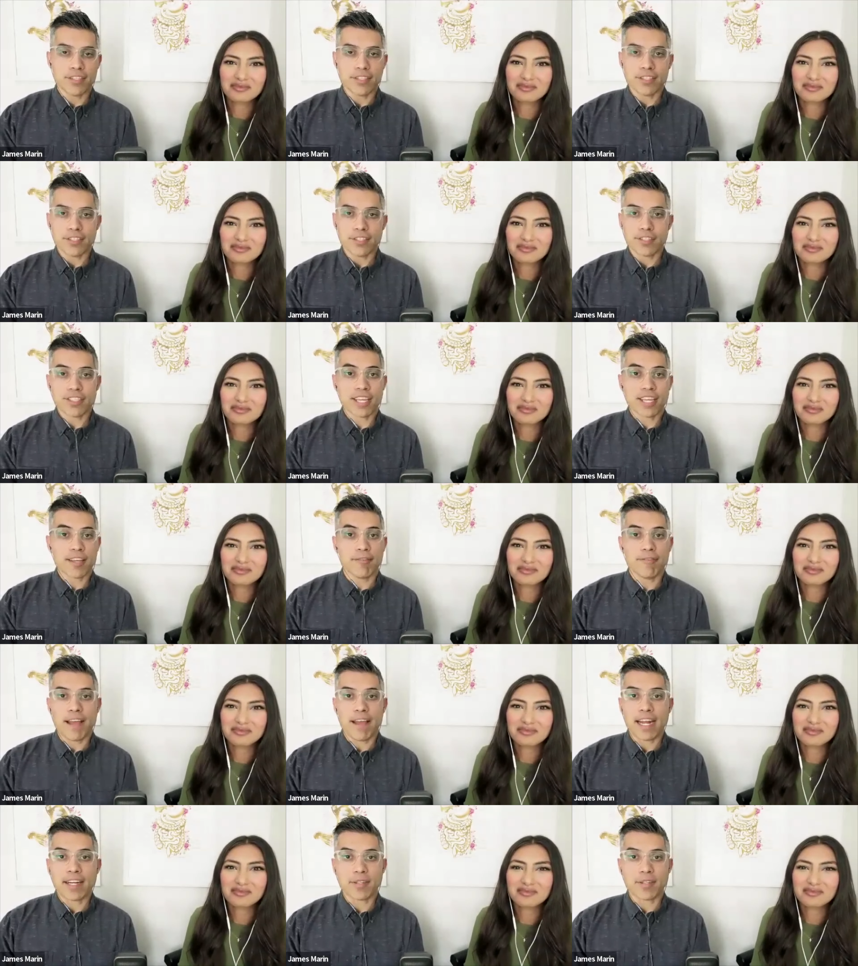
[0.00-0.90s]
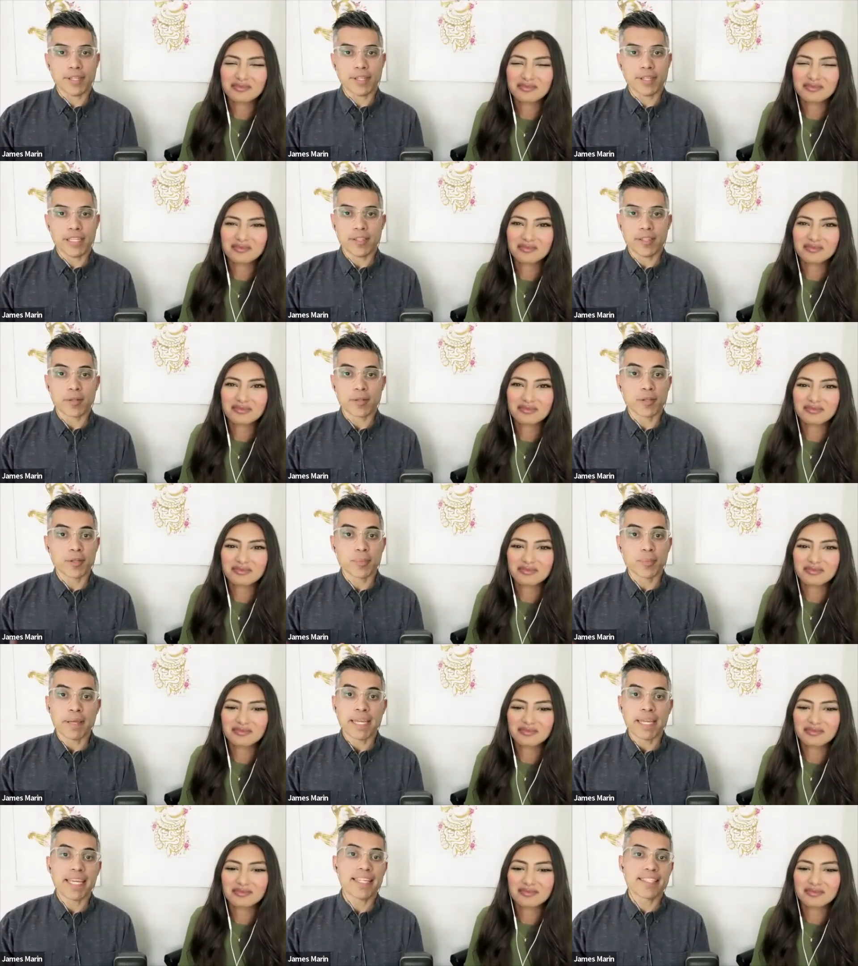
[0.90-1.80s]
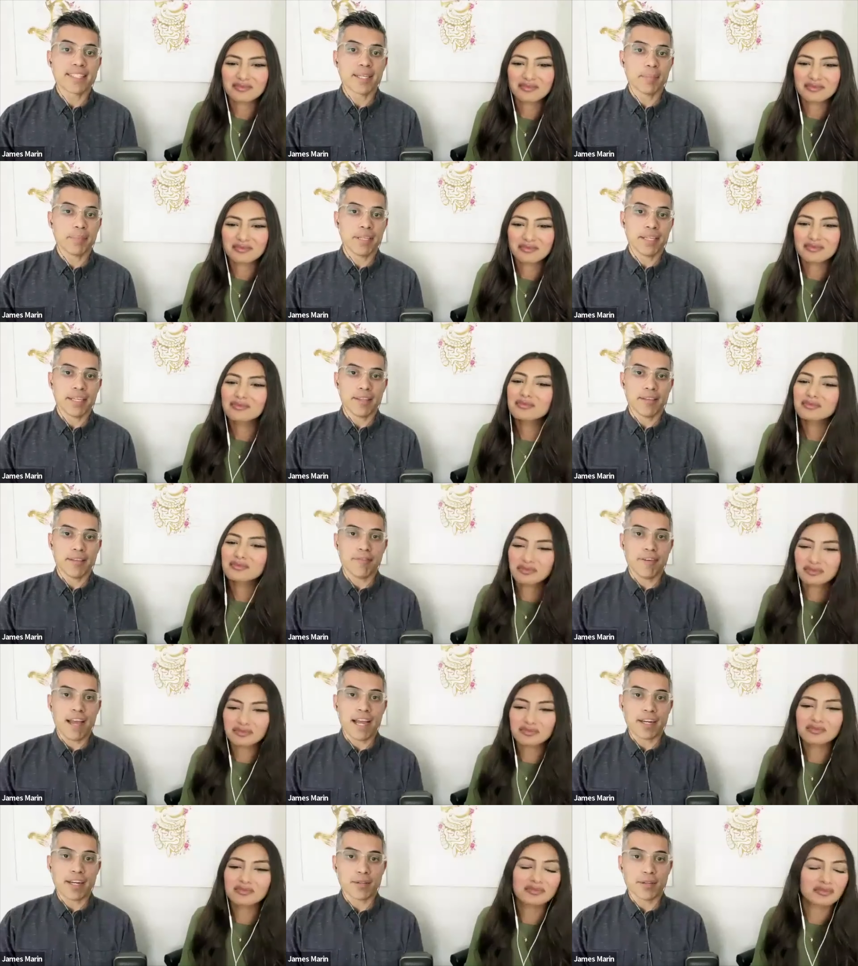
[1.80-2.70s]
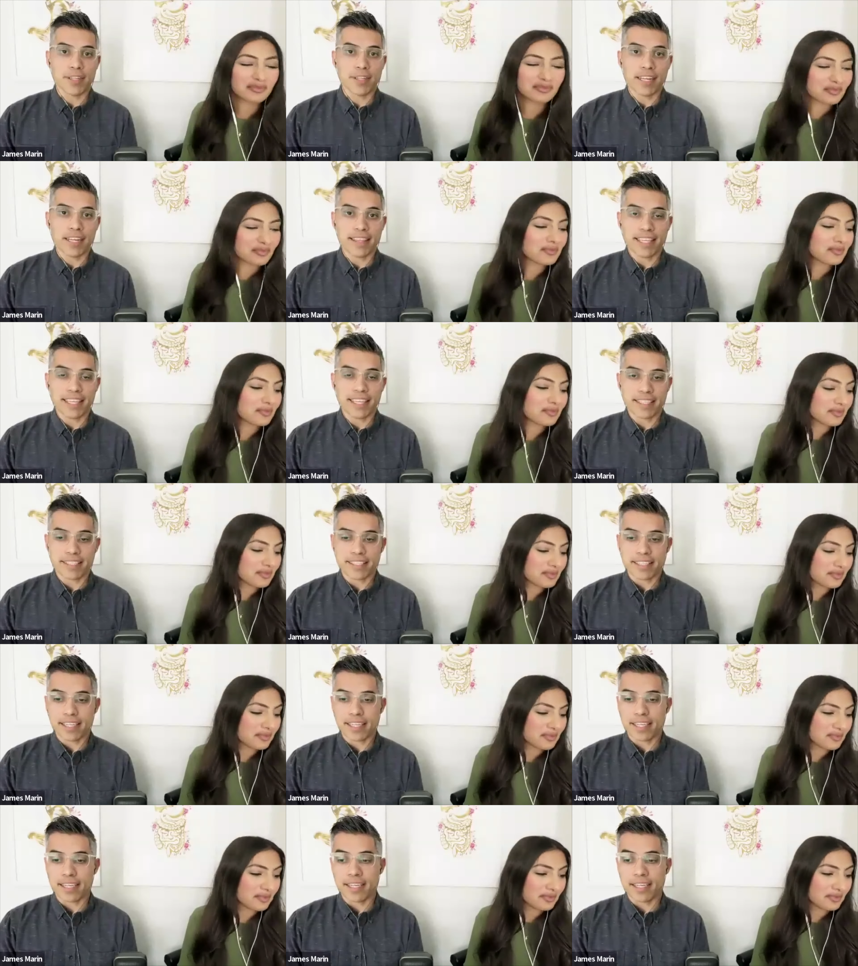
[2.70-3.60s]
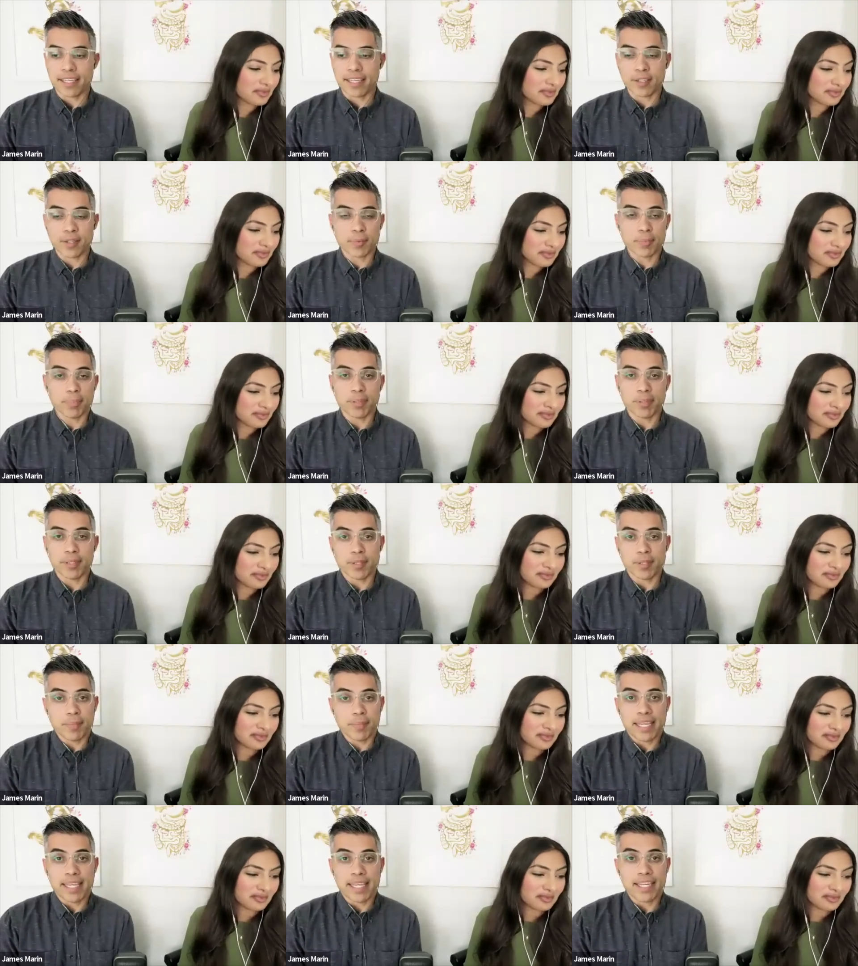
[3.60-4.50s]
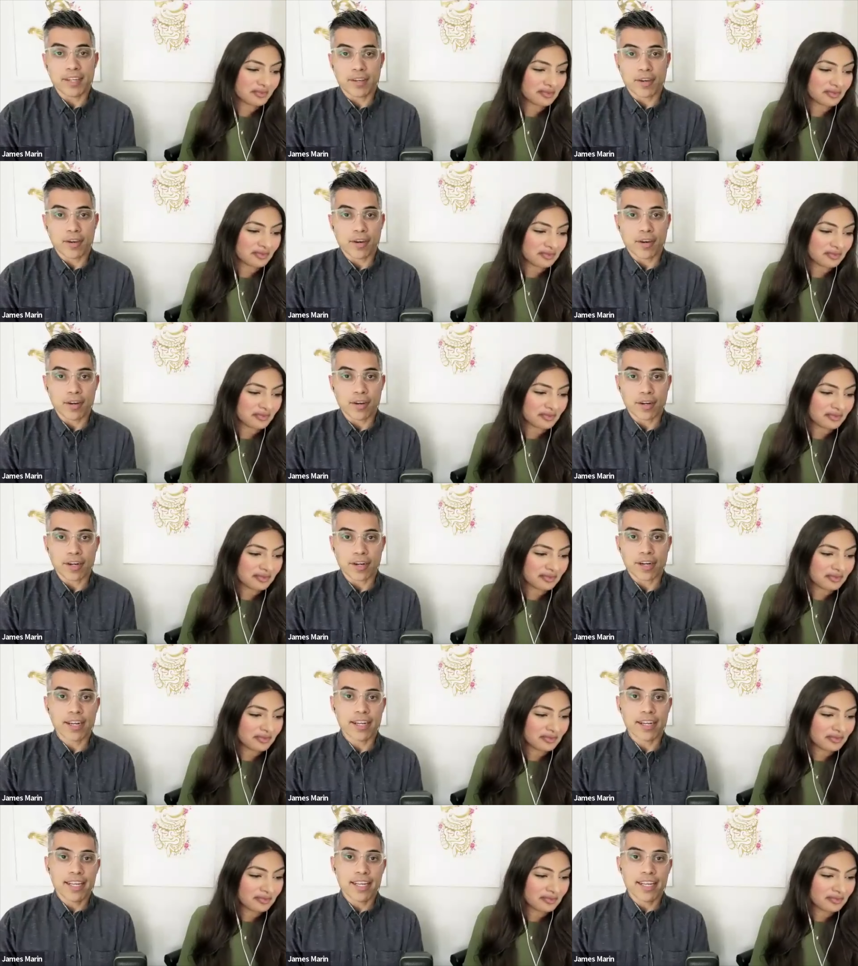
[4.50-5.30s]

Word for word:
Speaker 1: is just like a factory. You're you're making something in the factory, and I think it's like a, you're you're making a car,